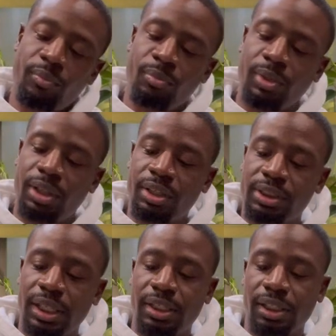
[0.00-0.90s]
Because
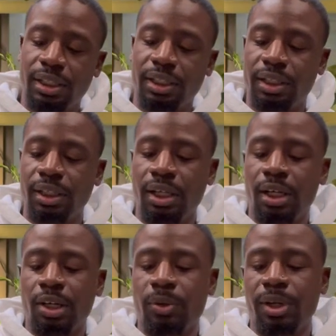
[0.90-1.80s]
ideally,
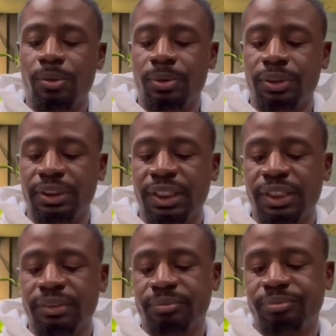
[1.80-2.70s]
we don't want that.